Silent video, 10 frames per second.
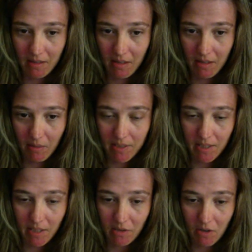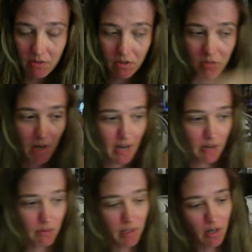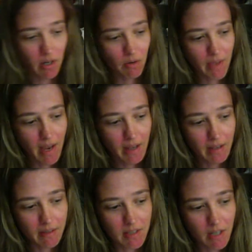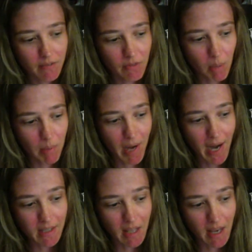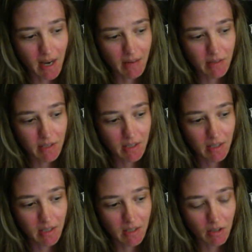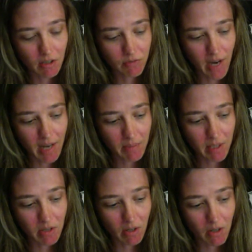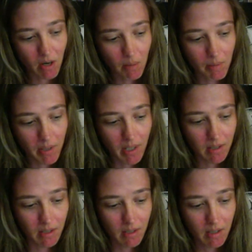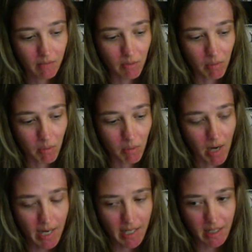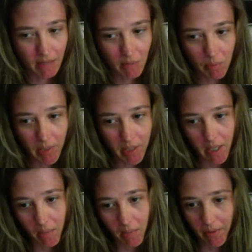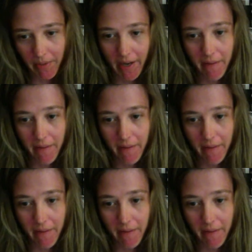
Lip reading: we say it's alters, but how do we know that the stuff from our past lives, those fragments aren't coming in from our body and we're picking up on that?